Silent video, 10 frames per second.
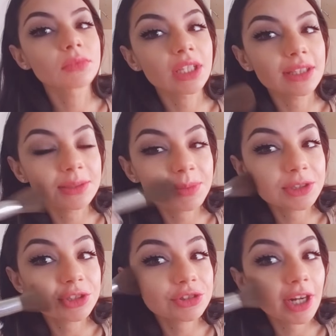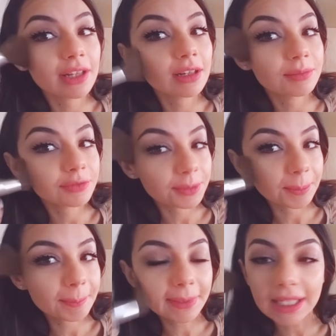Let these bitches try to come for
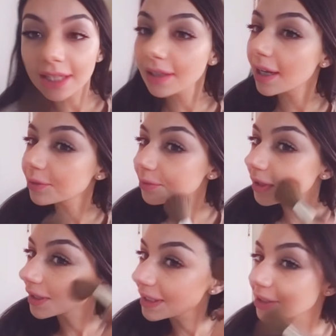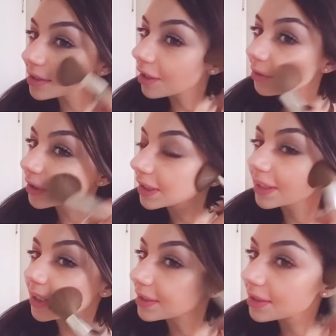me. I don't think so. Look
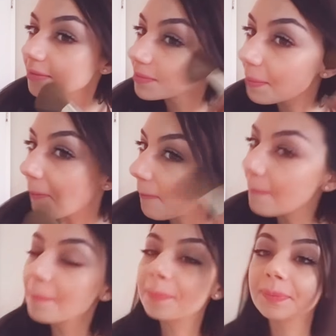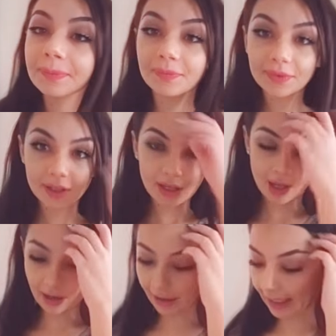at this. Mm.
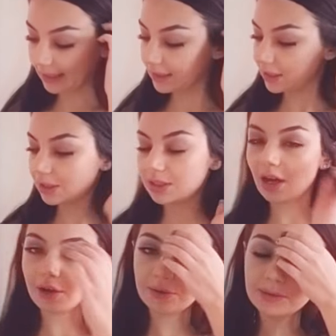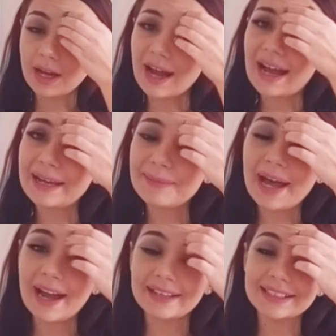All right, so I'm
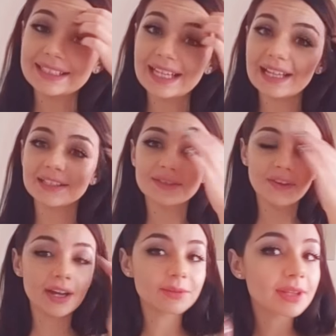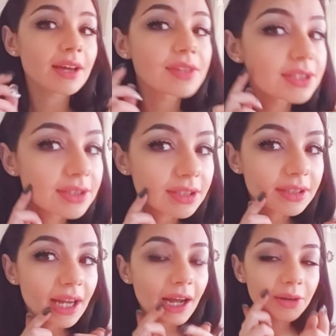highly satisfied with how this
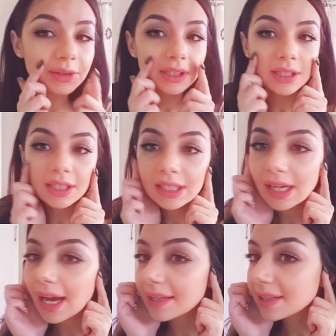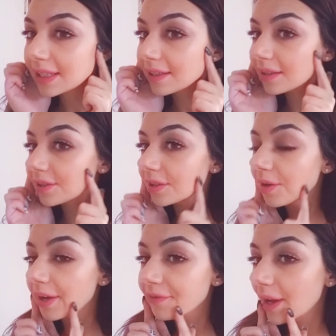turned out. I think, you
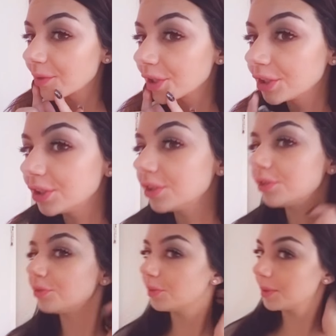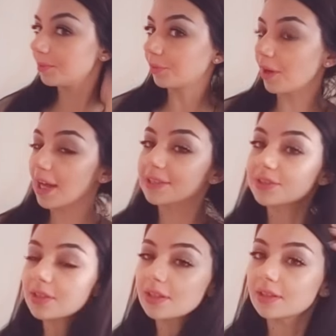know, I found a new
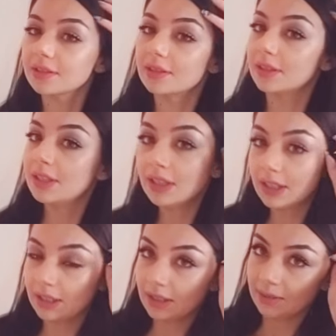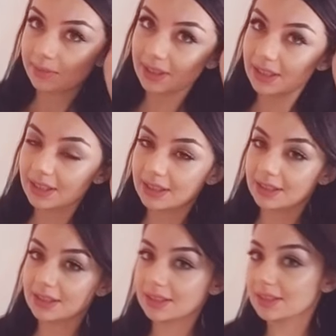bronzer
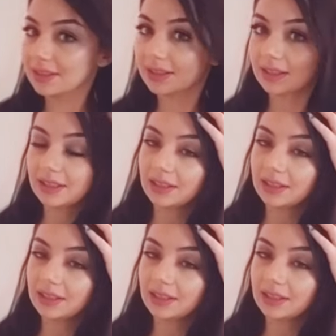because uh,